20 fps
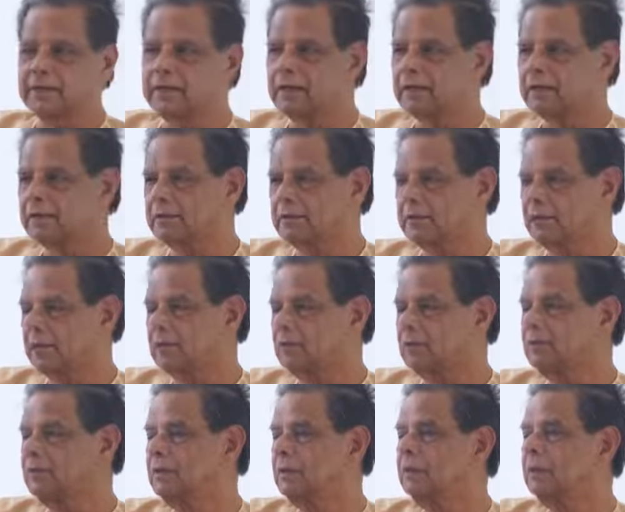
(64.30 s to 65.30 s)
there
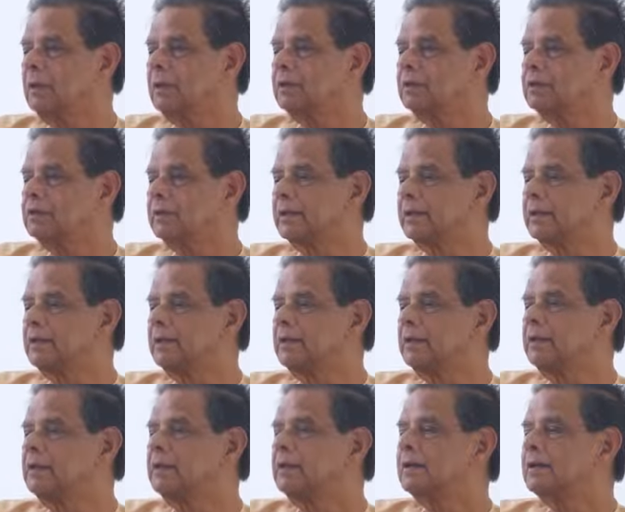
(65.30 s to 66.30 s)
now
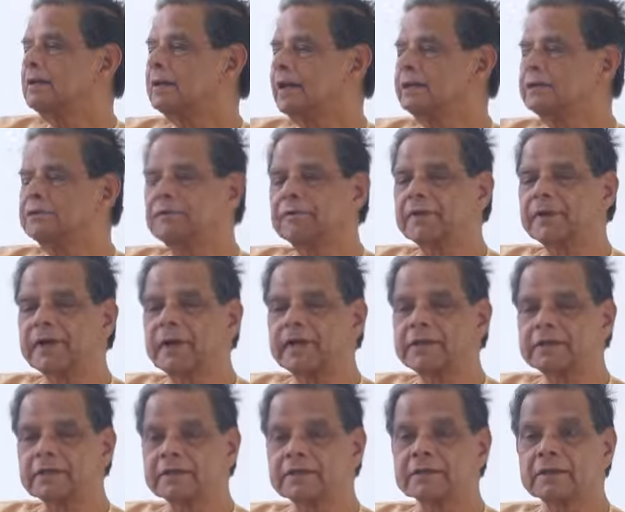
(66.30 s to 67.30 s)
the
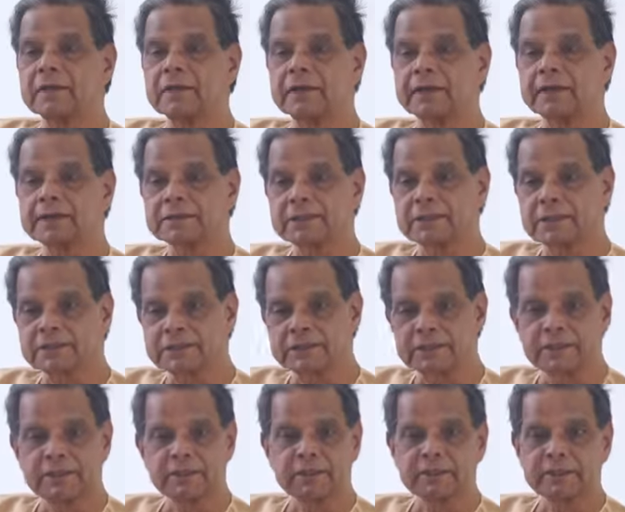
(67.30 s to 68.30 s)
transfiguration and
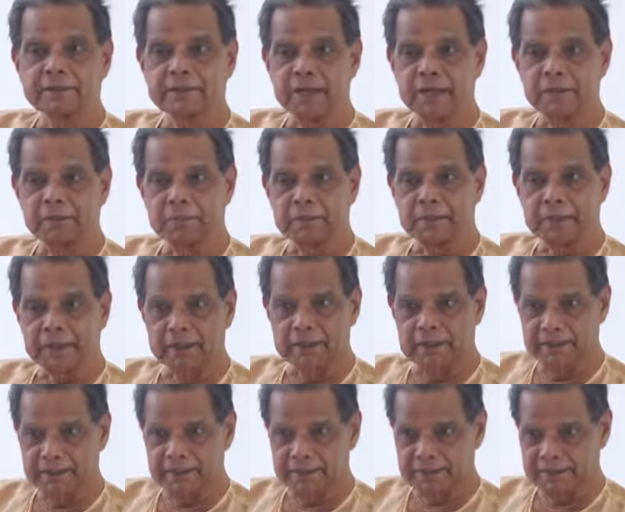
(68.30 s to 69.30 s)
ecstasy can
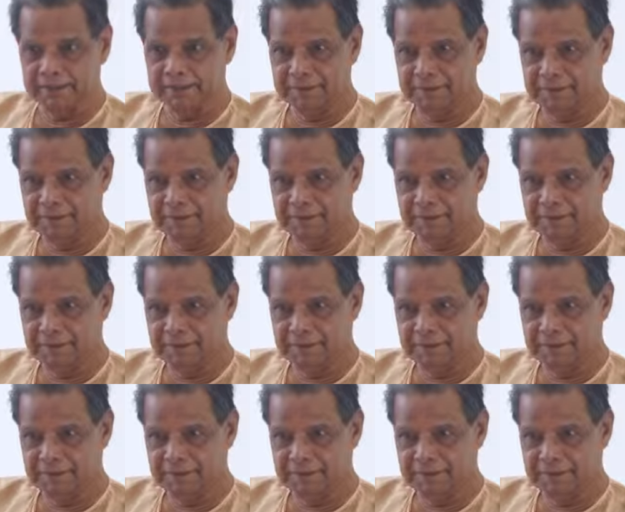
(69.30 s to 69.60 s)
begin